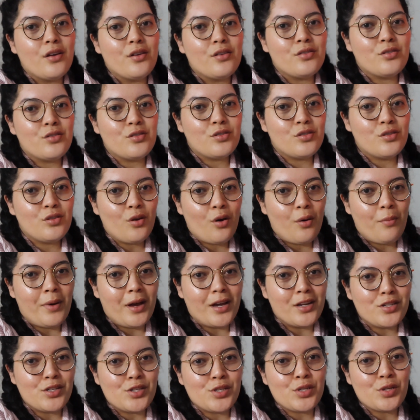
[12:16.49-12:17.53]
so
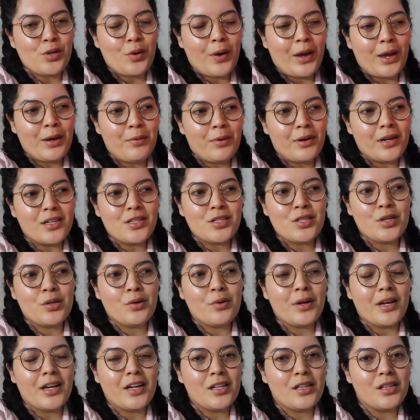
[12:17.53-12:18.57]
much so I wanted
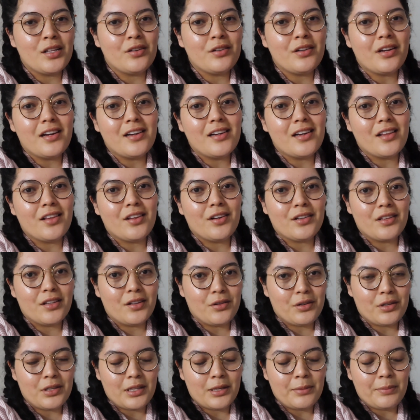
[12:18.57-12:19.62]
to include another
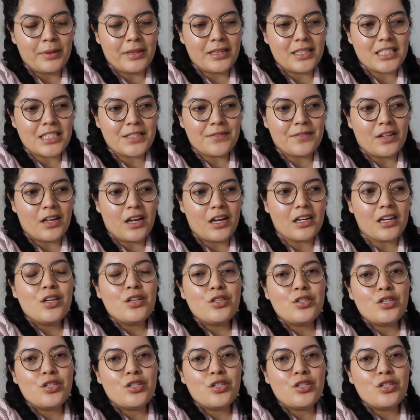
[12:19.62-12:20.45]
little clip in this vlog